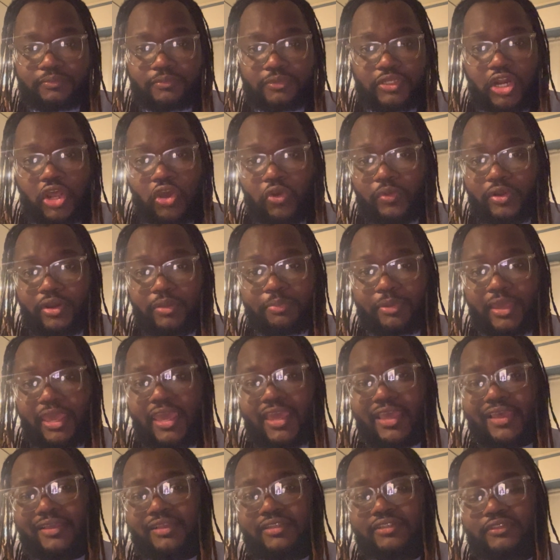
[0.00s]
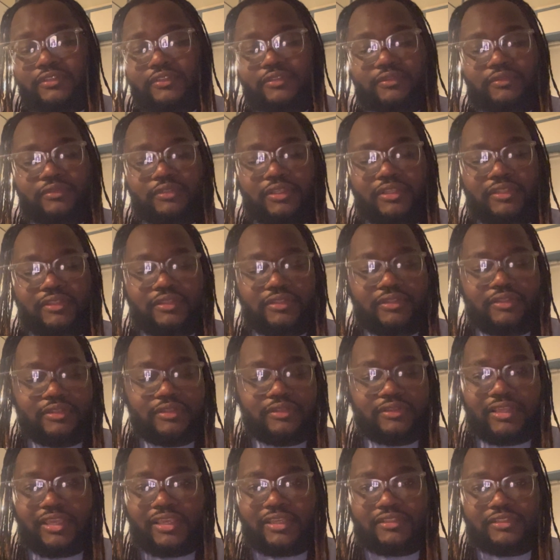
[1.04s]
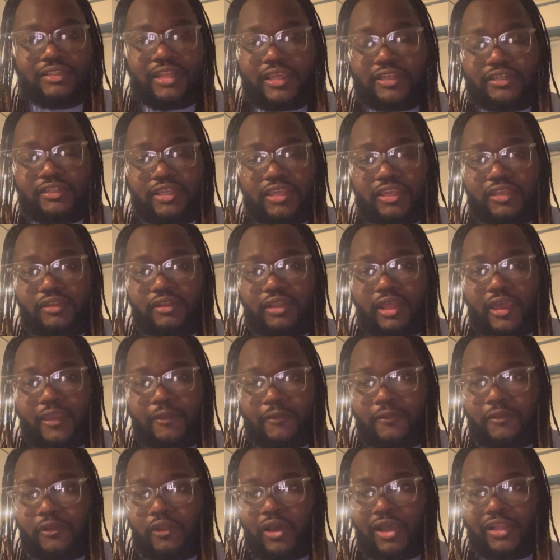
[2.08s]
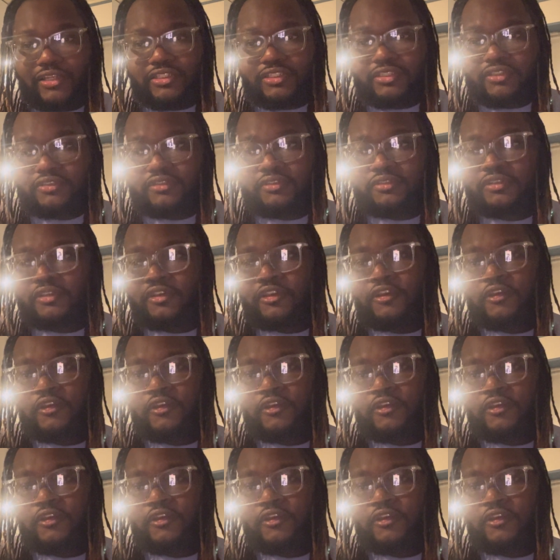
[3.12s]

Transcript: in the past and things like that. Like, I just